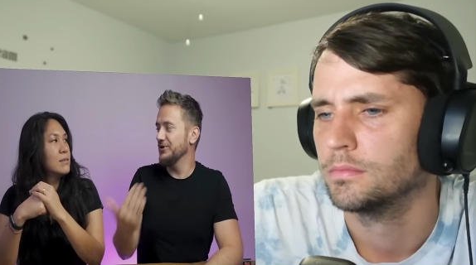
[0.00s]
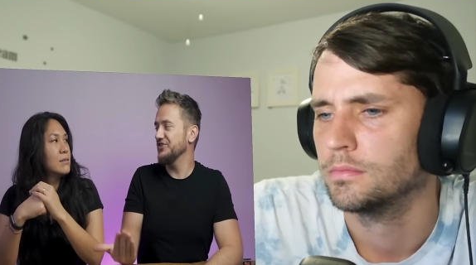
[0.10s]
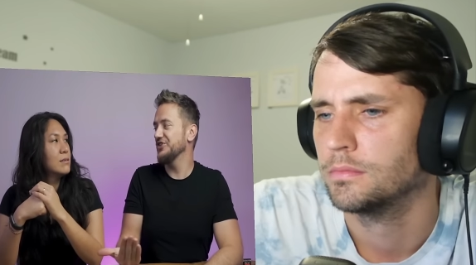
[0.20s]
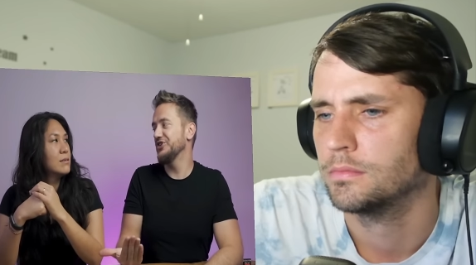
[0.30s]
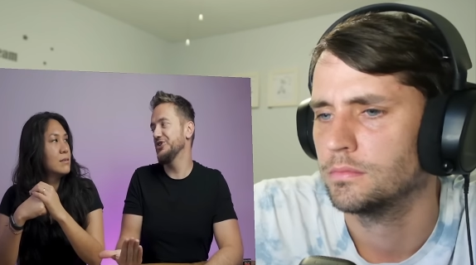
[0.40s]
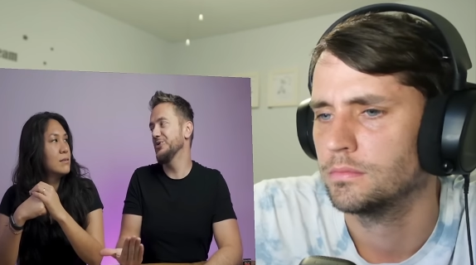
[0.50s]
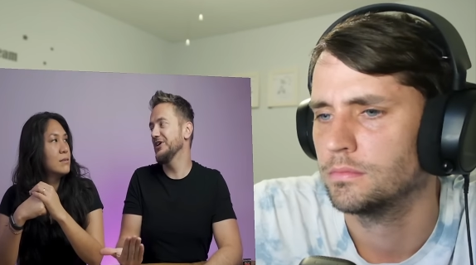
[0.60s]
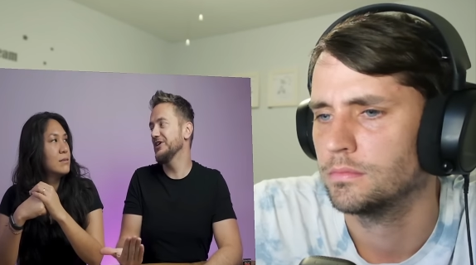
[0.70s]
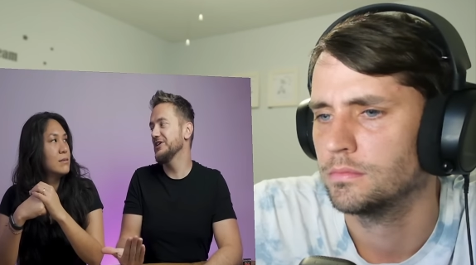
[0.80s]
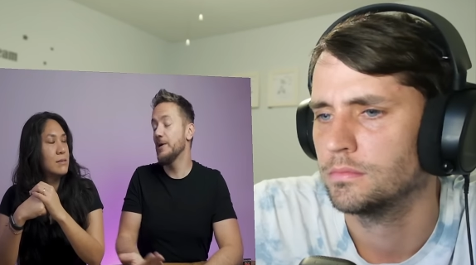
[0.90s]

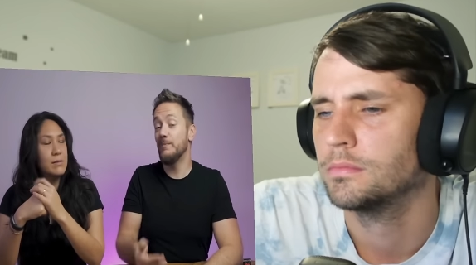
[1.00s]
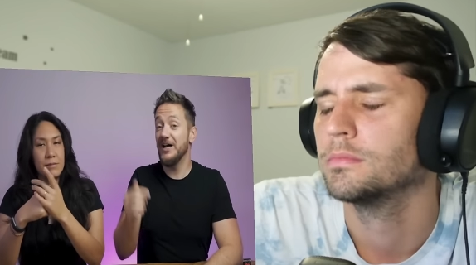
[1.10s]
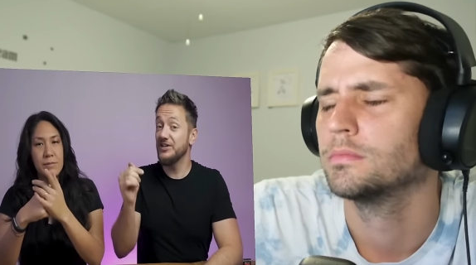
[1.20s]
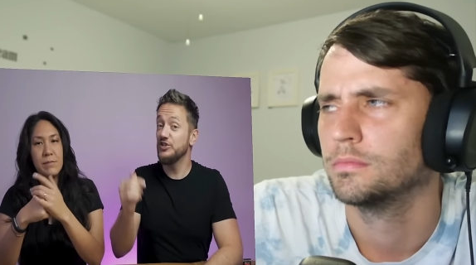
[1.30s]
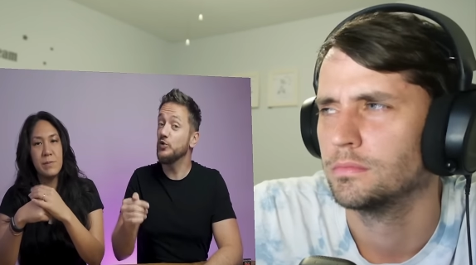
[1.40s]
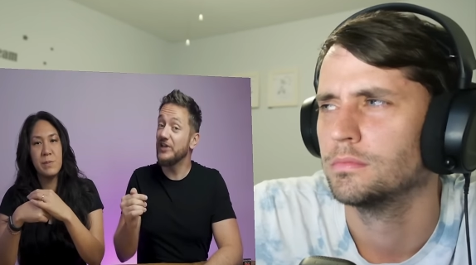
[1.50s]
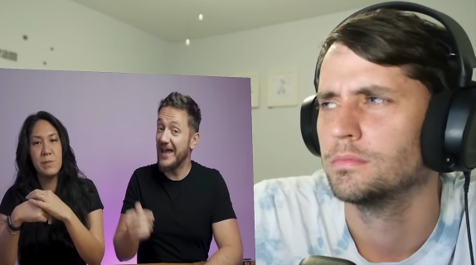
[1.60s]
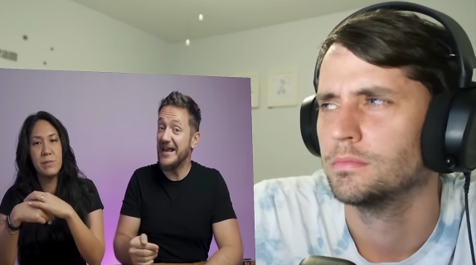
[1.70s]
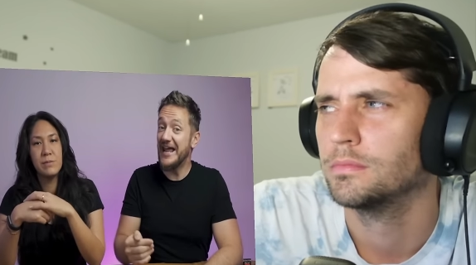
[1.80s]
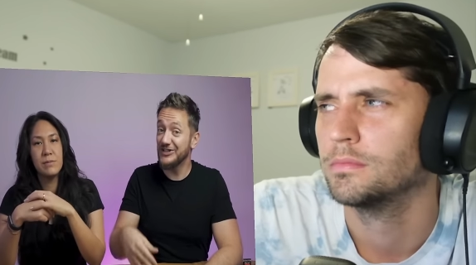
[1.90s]
Speaker 1: persecuted, but you
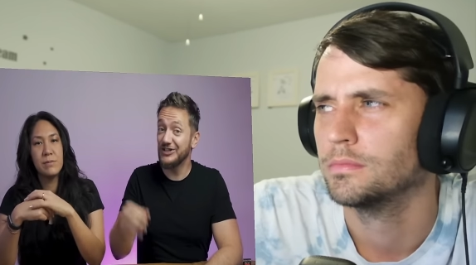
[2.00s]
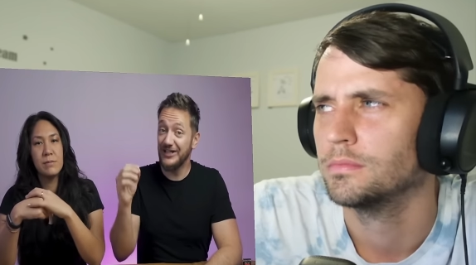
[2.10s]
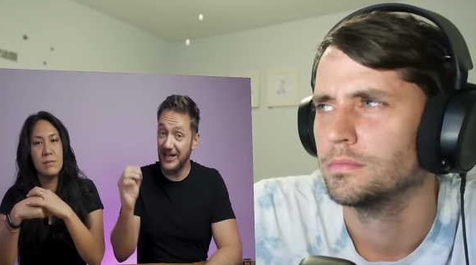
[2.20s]
can actually